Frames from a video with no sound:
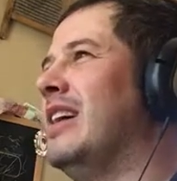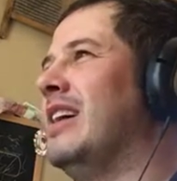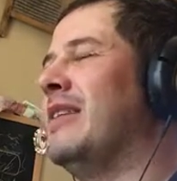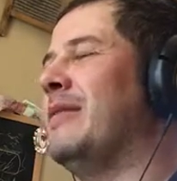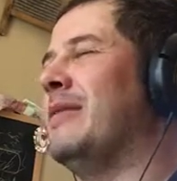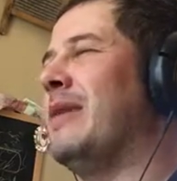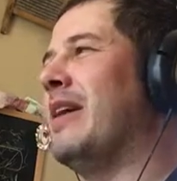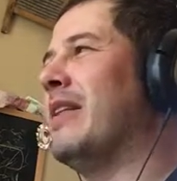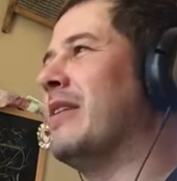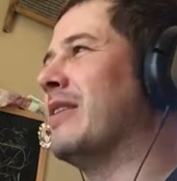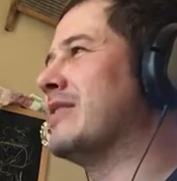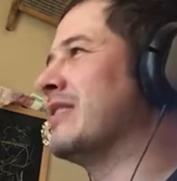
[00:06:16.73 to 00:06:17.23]

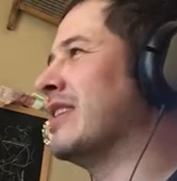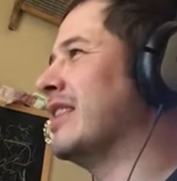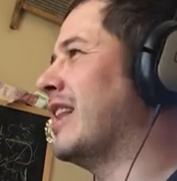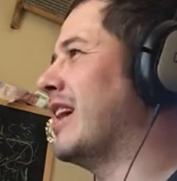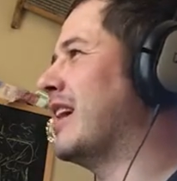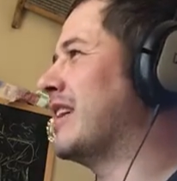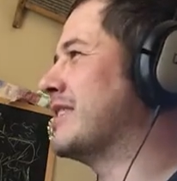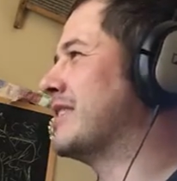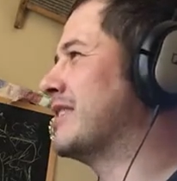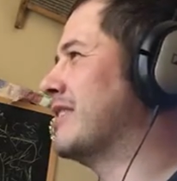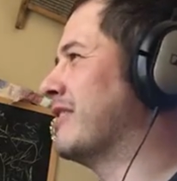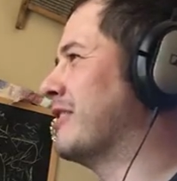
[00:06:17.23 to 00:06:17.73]
Man, there's a
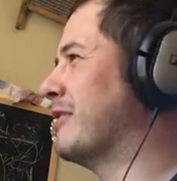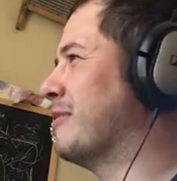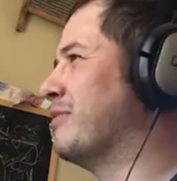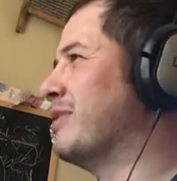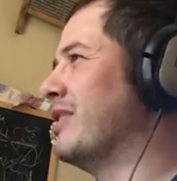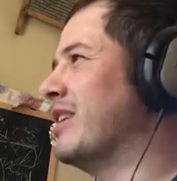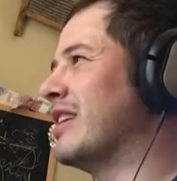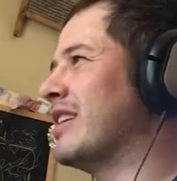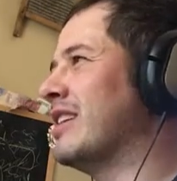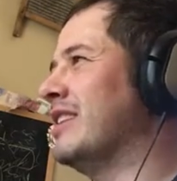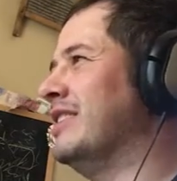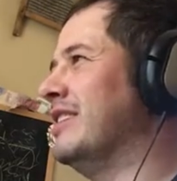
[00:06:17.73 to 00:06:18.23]
lot of stuff to
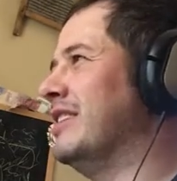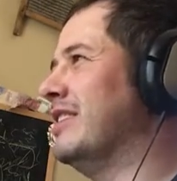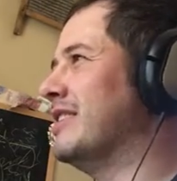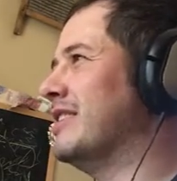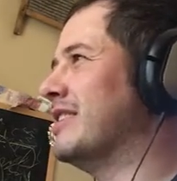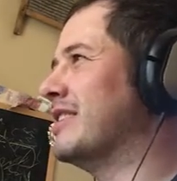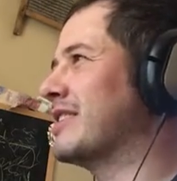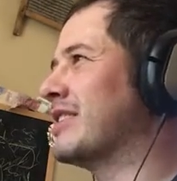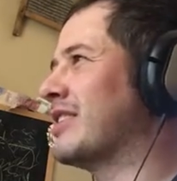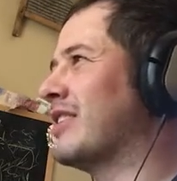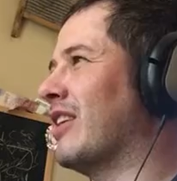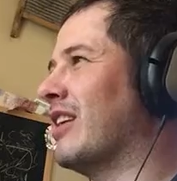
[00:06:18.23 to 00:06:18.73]
plug in. It's
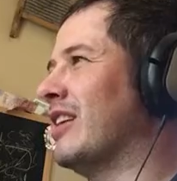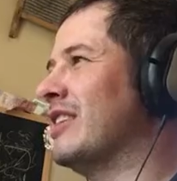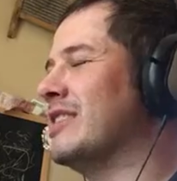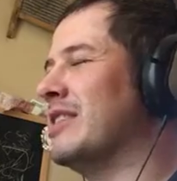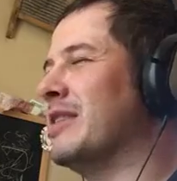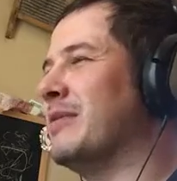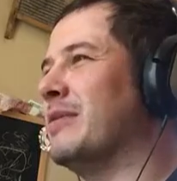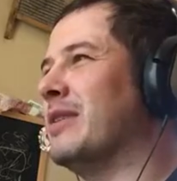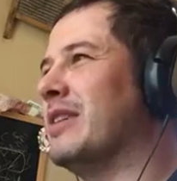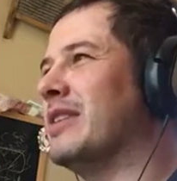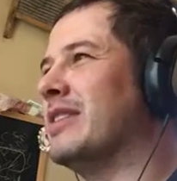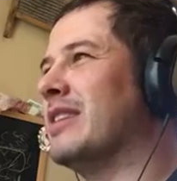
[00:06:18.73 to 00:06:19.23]
just
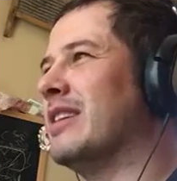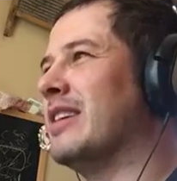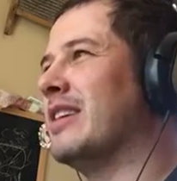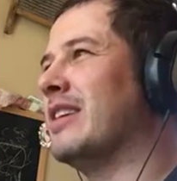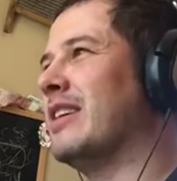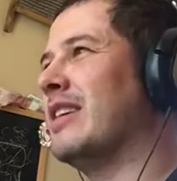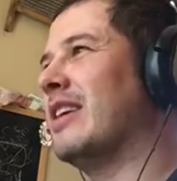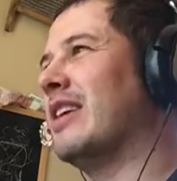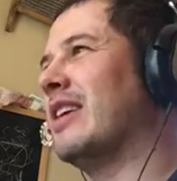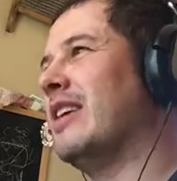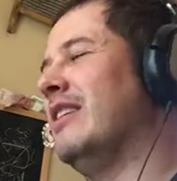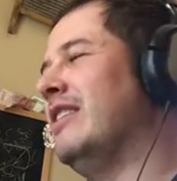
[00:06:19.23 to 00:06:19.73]
crazy. But,
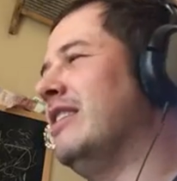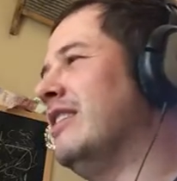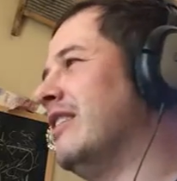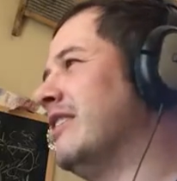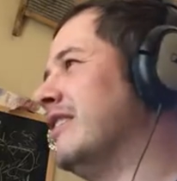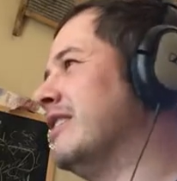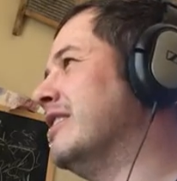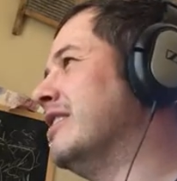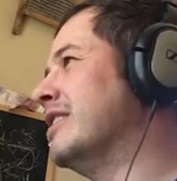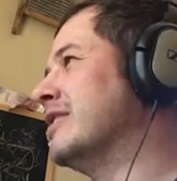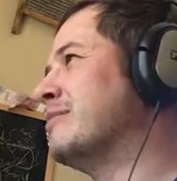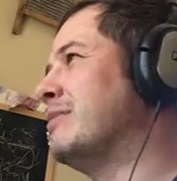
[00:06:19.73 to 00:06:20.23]

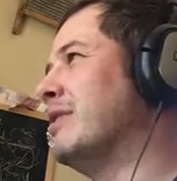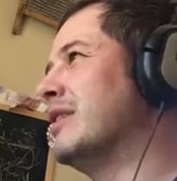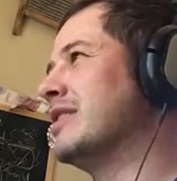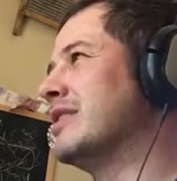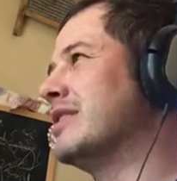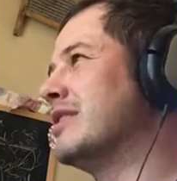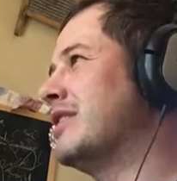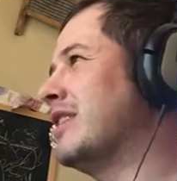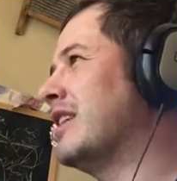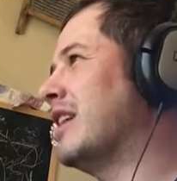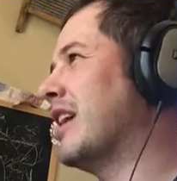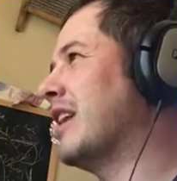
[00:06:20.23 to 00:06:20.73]
in this
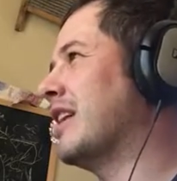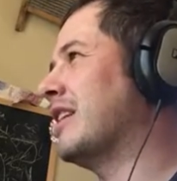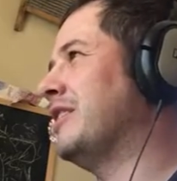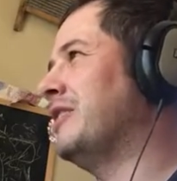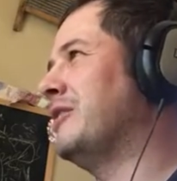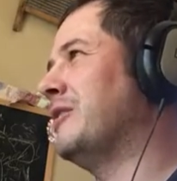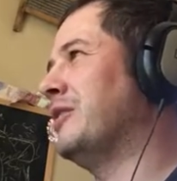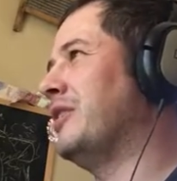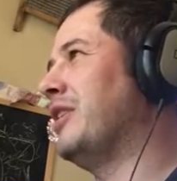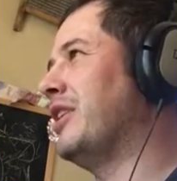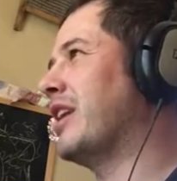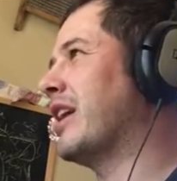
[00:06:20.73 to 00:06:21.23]
business, you got to
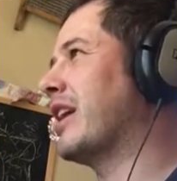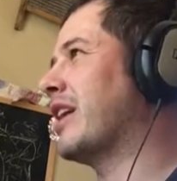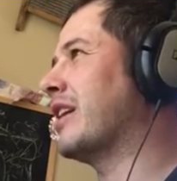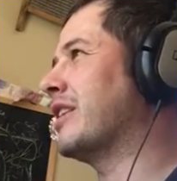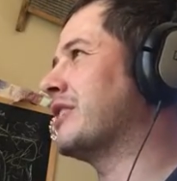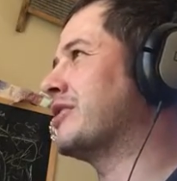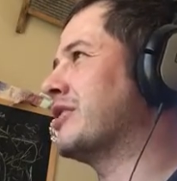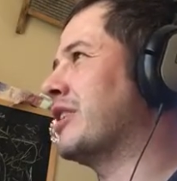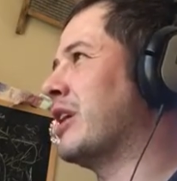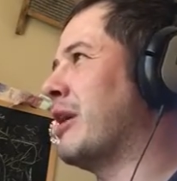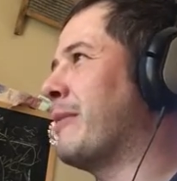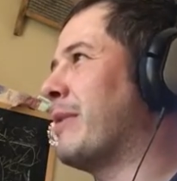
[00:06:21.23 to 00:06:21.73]
do it. You got to
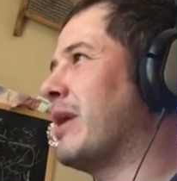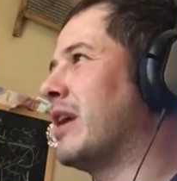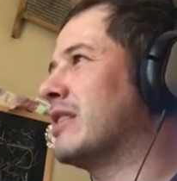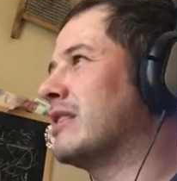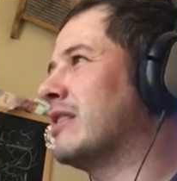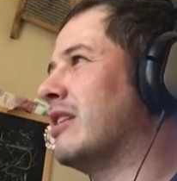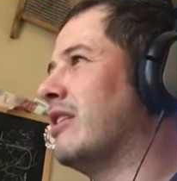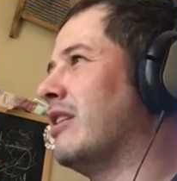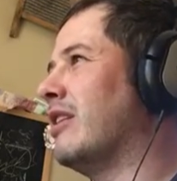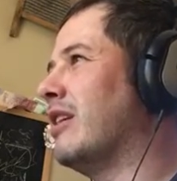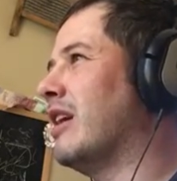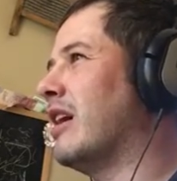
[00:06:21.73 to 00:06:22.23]
get your name out
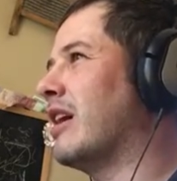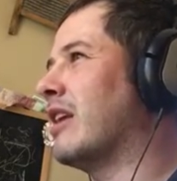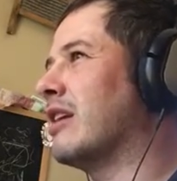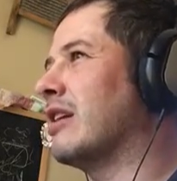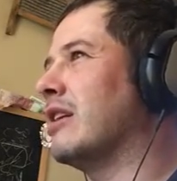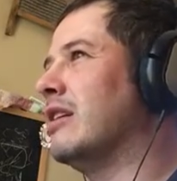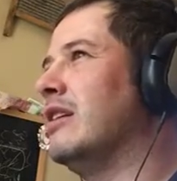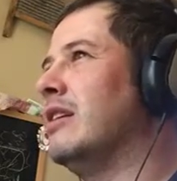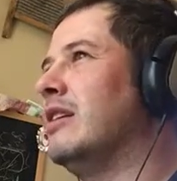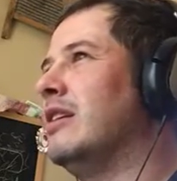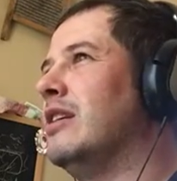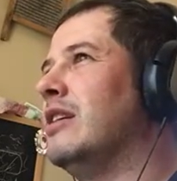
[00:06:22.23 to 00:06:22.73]
there. You got
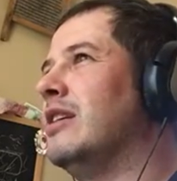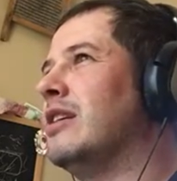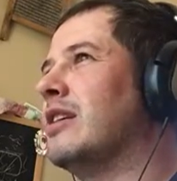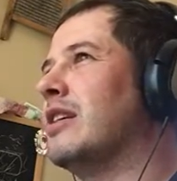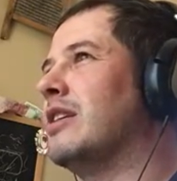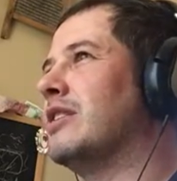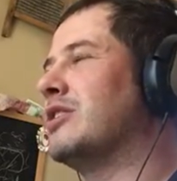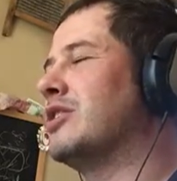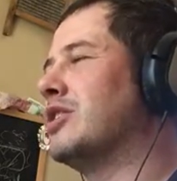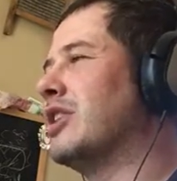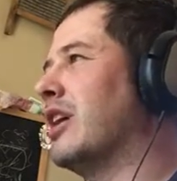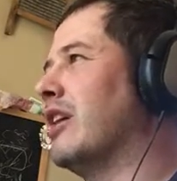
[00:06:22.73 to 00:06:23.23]
to
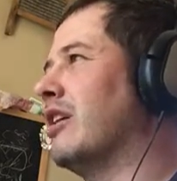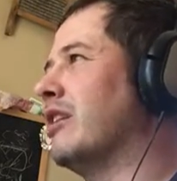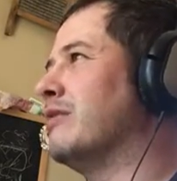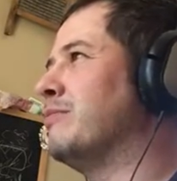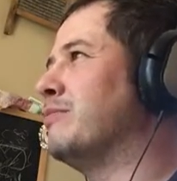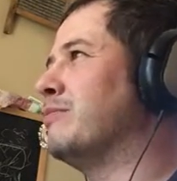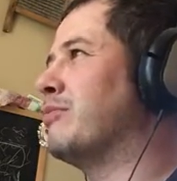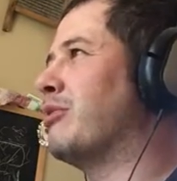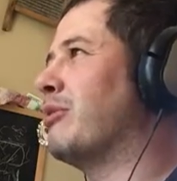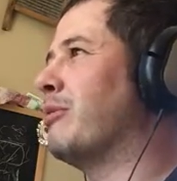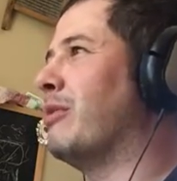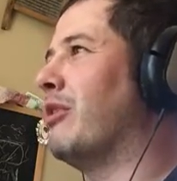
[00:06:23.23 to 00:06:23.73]
get shared
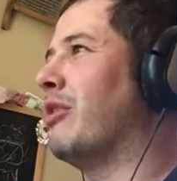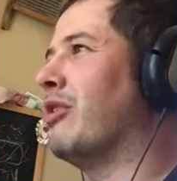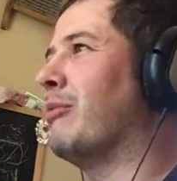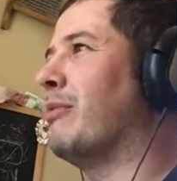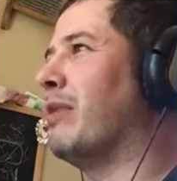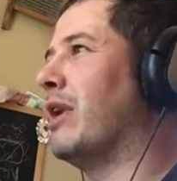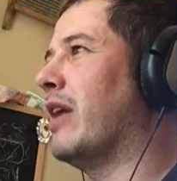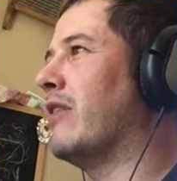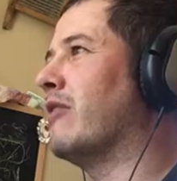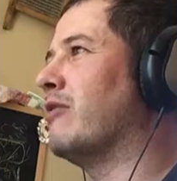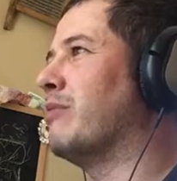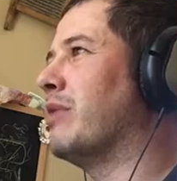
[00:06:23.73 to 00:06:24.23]
and promoted
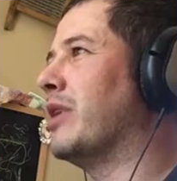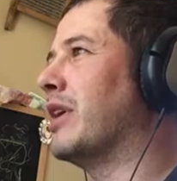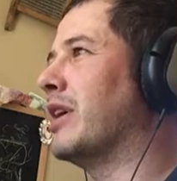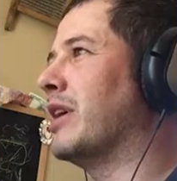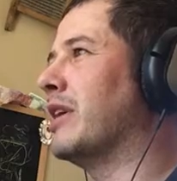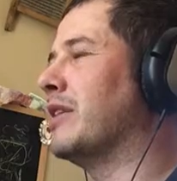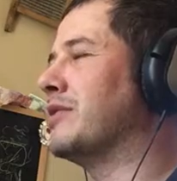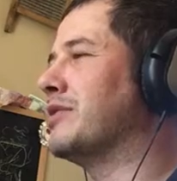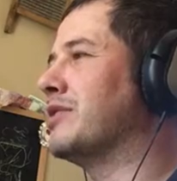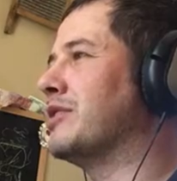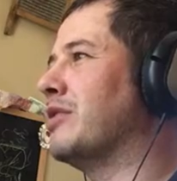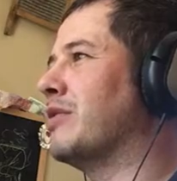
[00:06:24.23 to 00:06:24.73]
by everybody
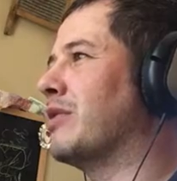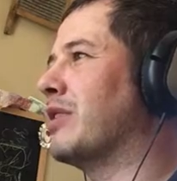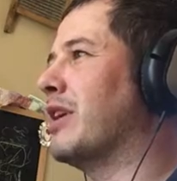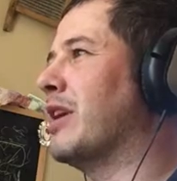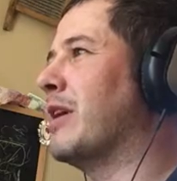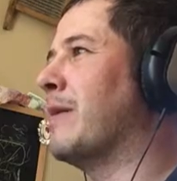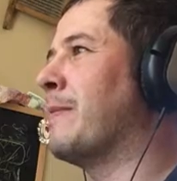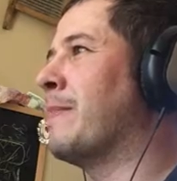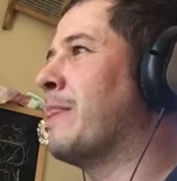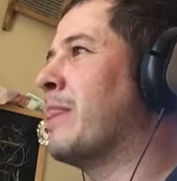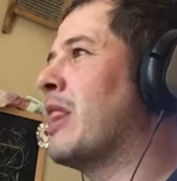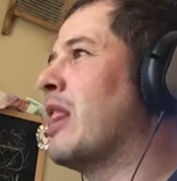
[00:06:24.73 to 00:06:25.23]
else. So,
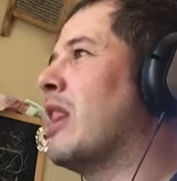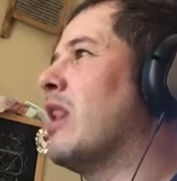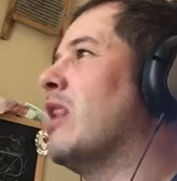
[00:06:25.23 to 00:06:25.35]
again,